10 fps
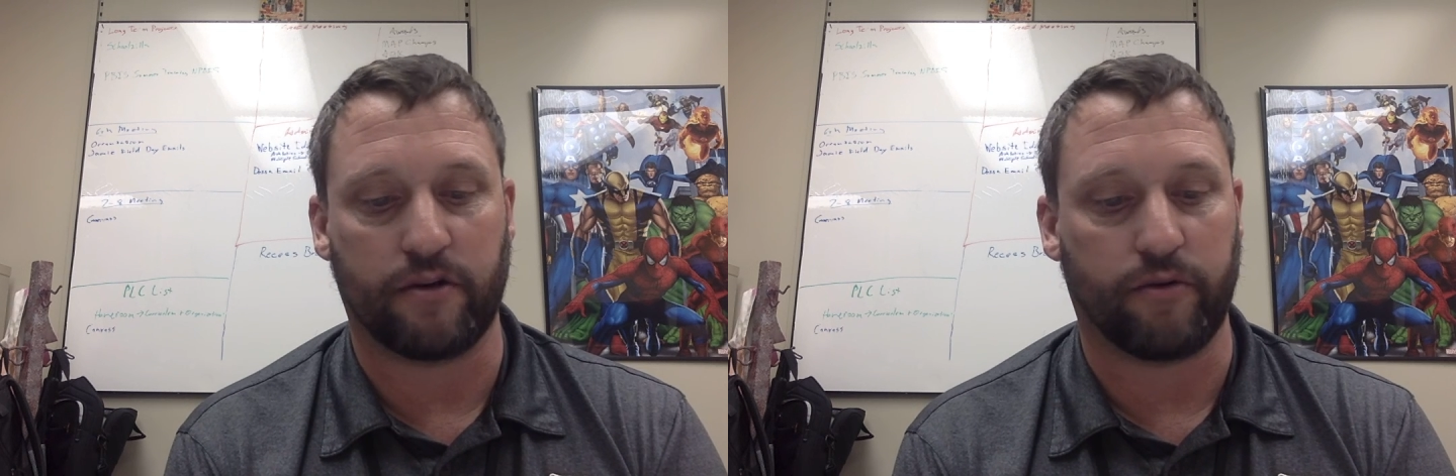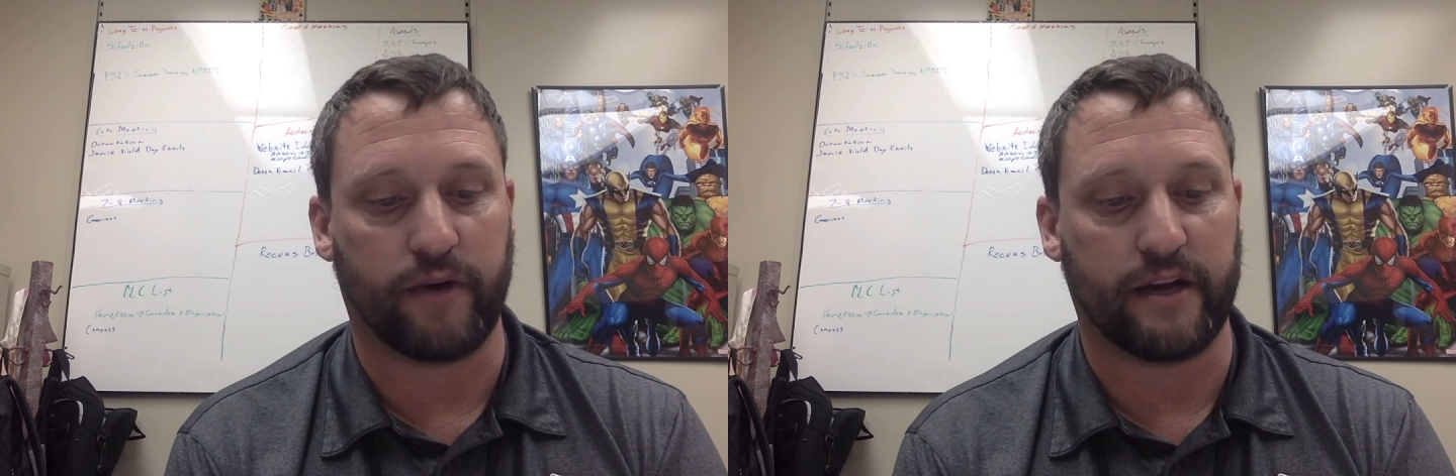
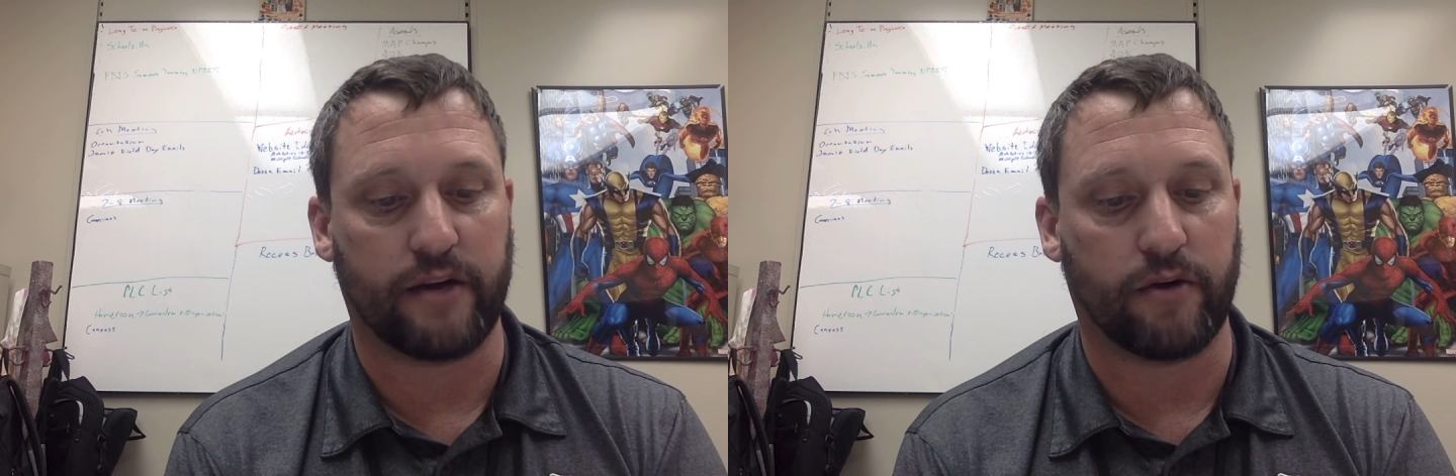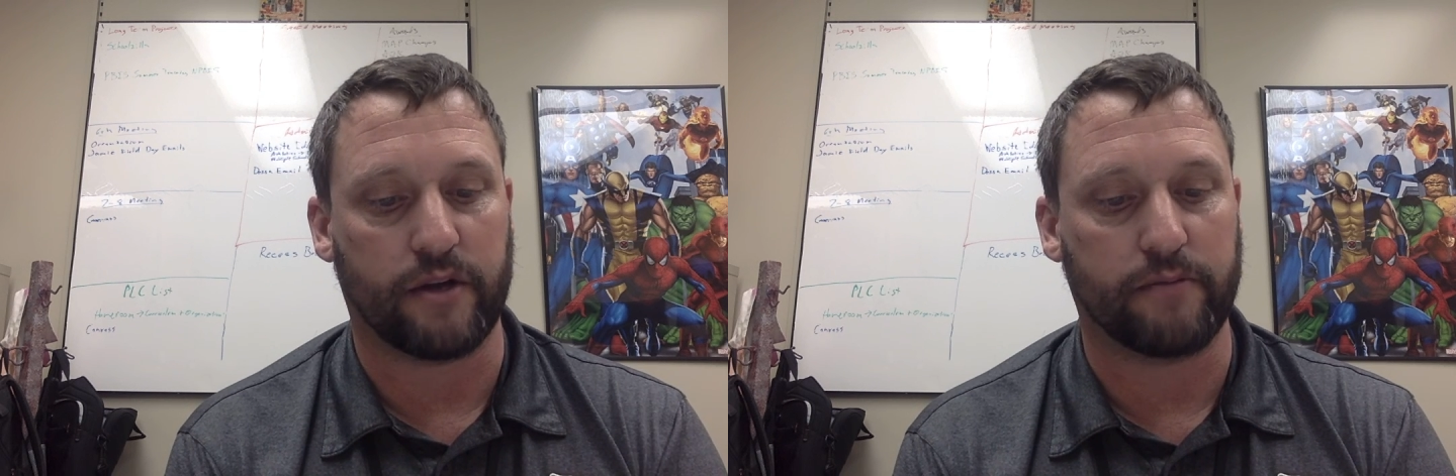or the
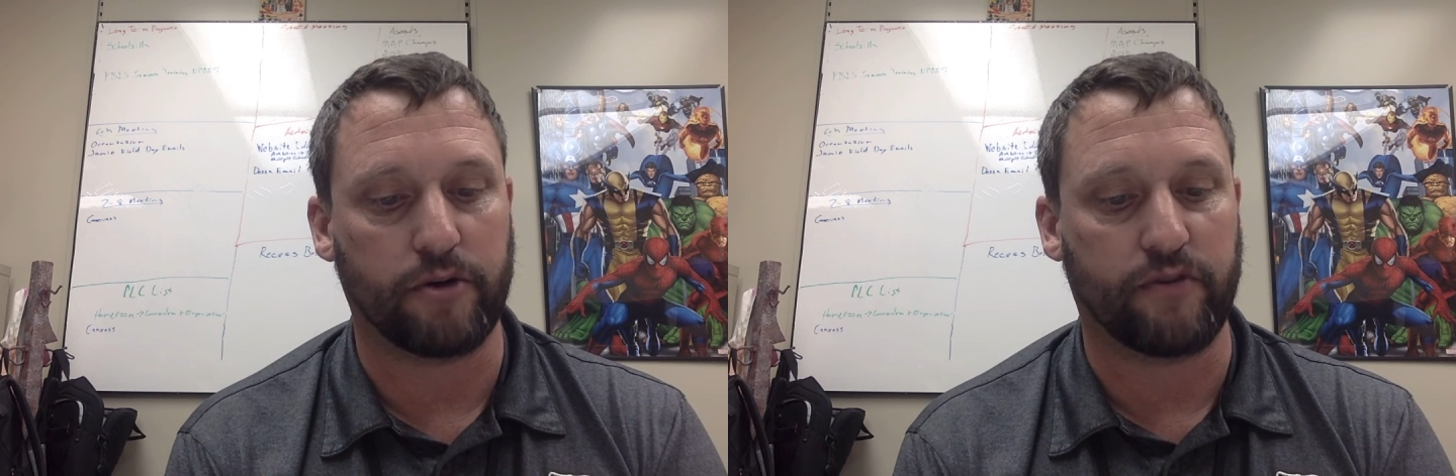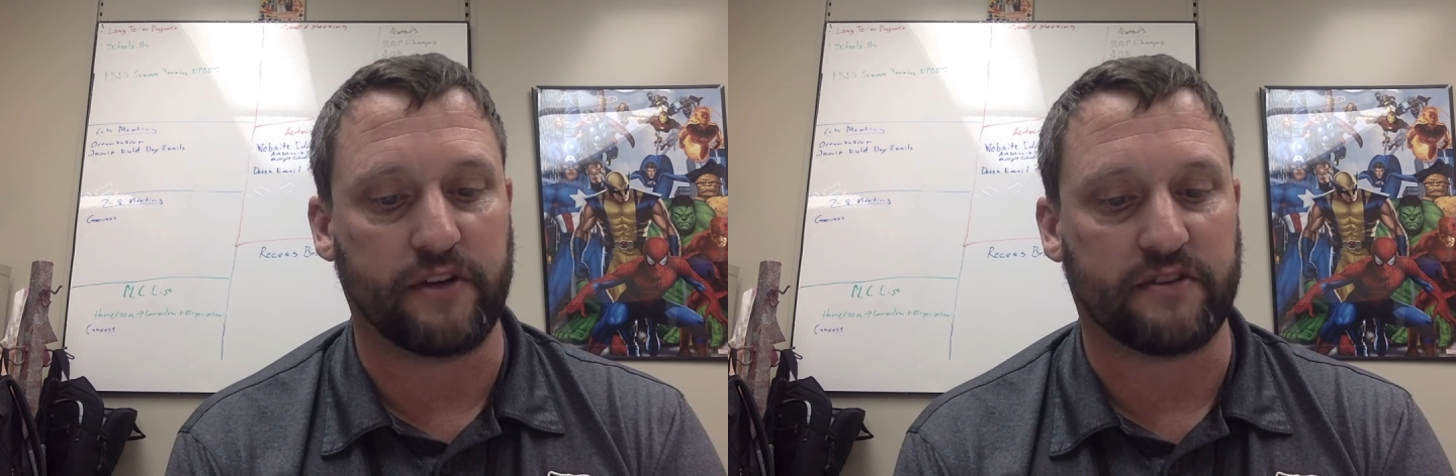radio or in the
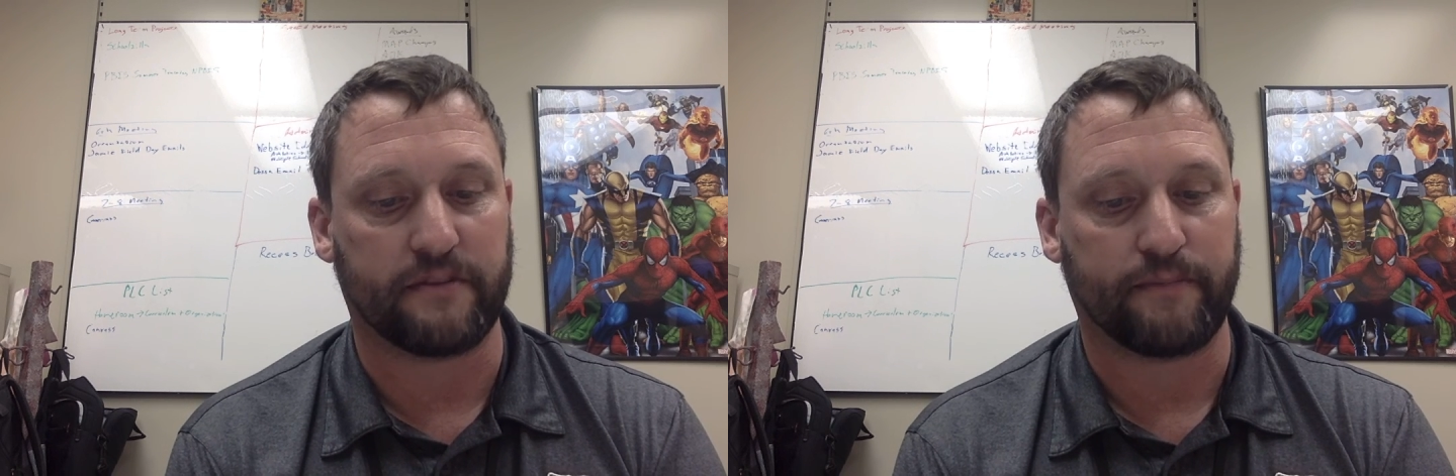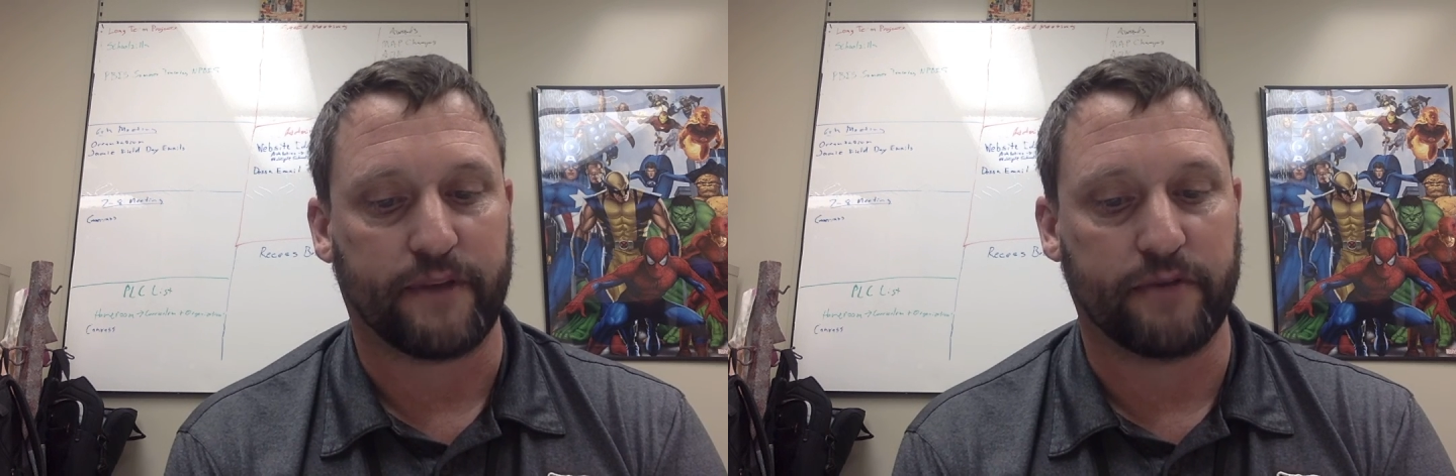movies.
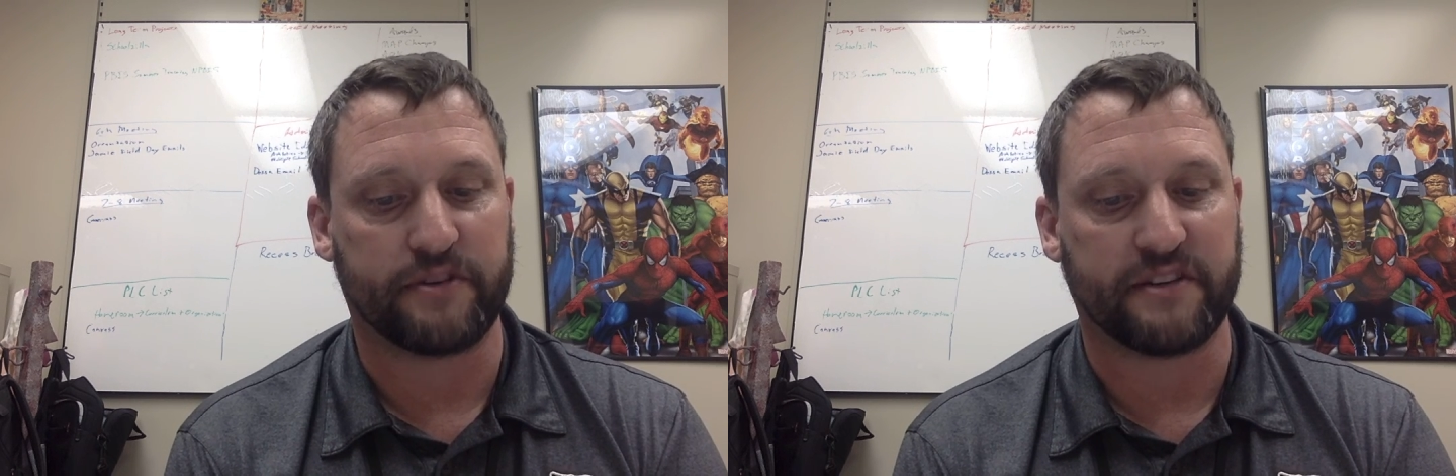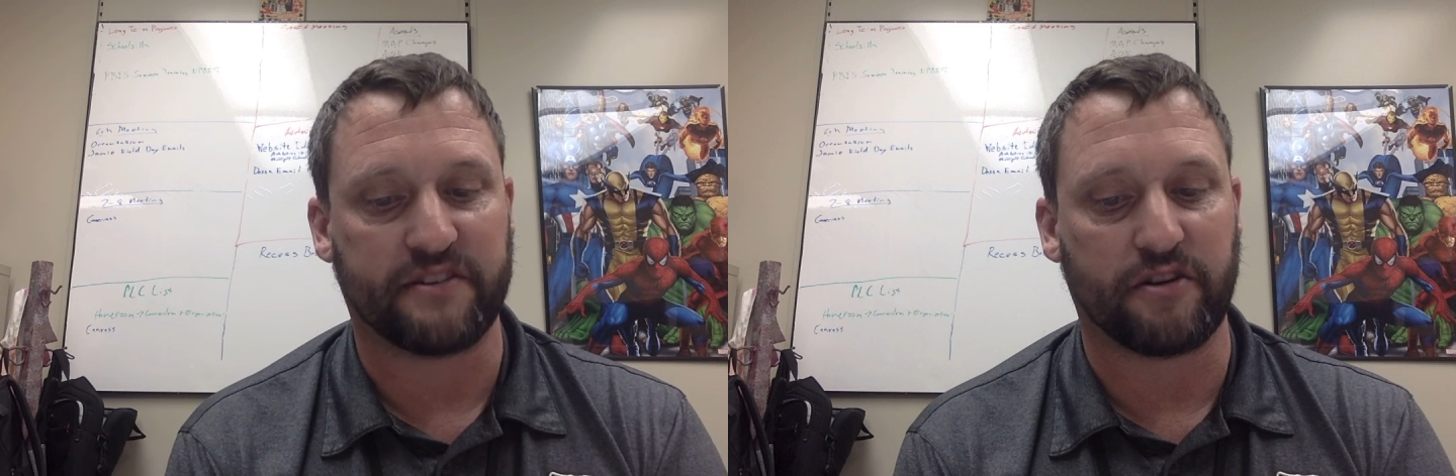It
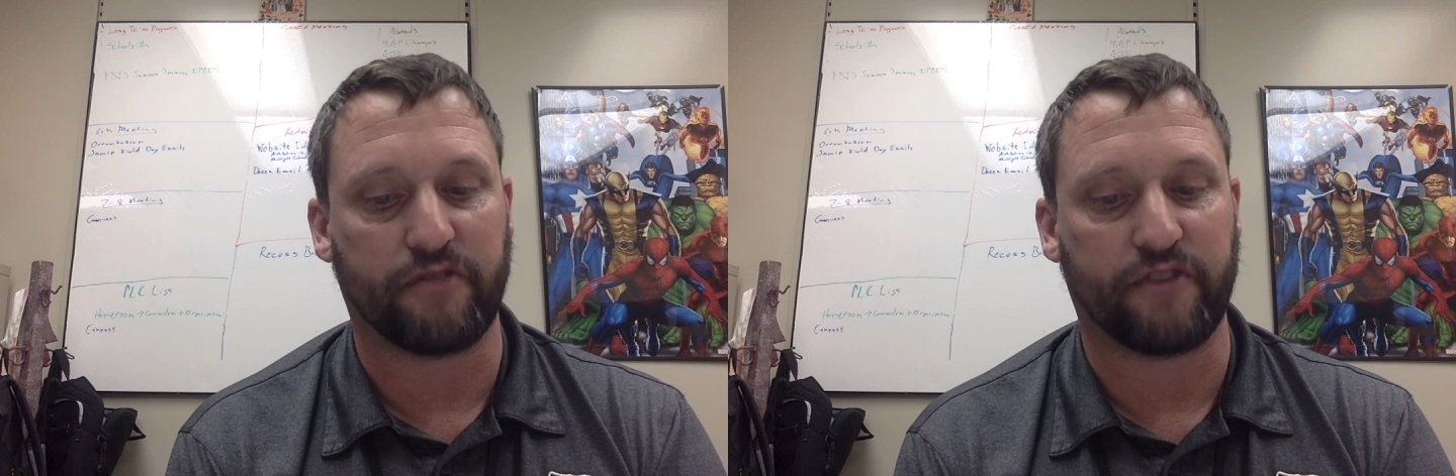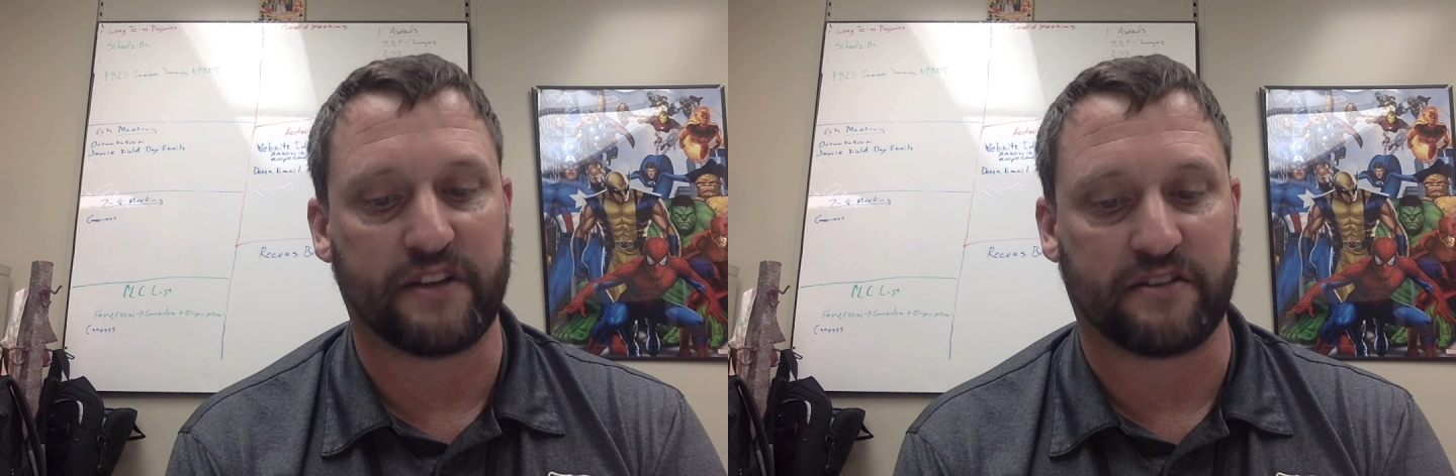was considered
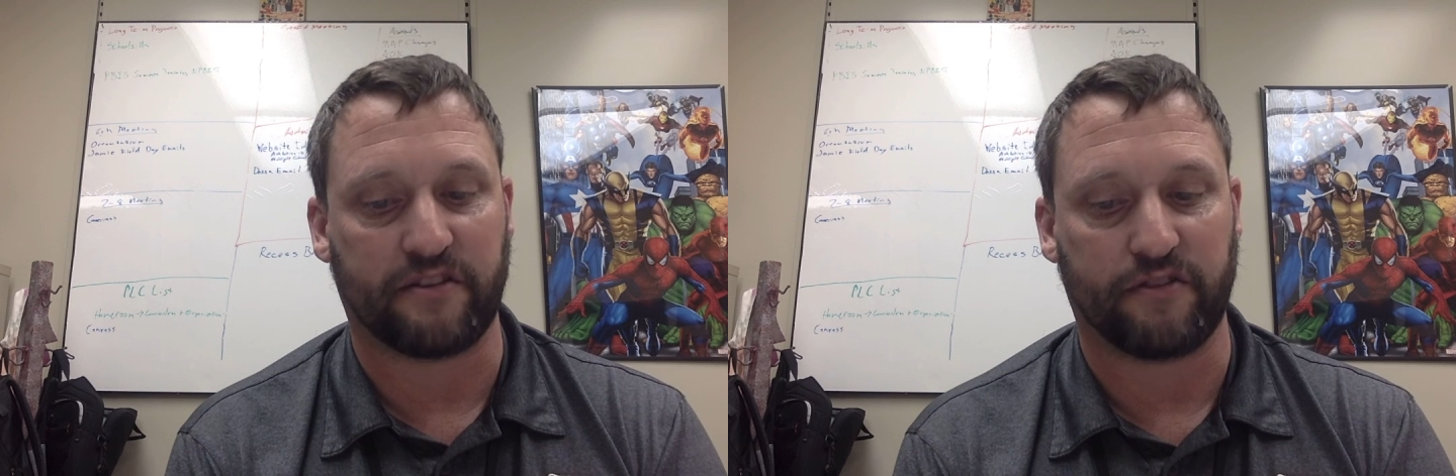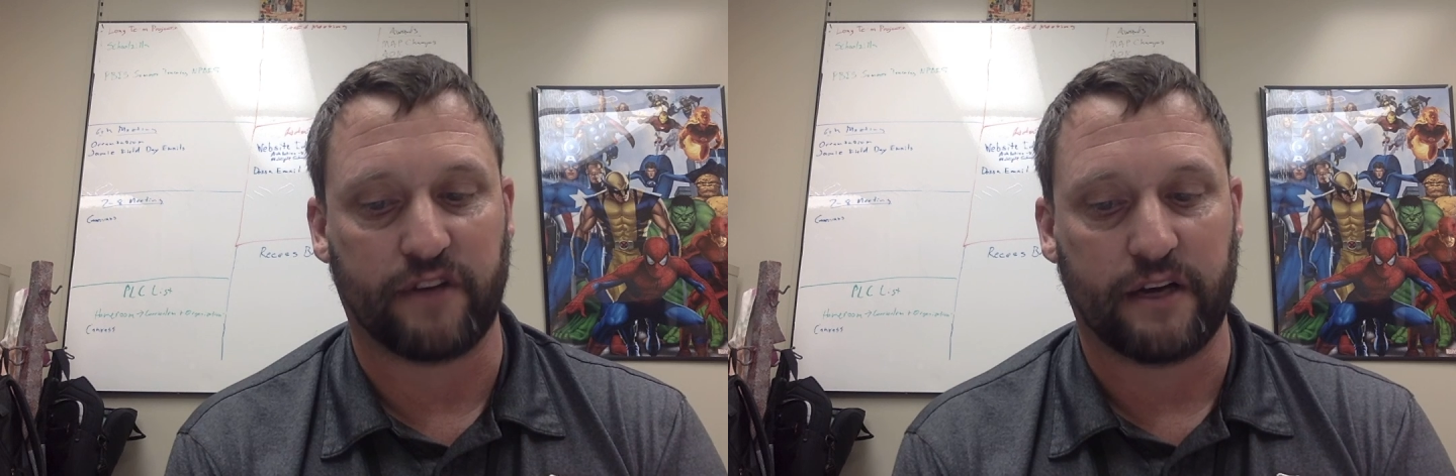offensive.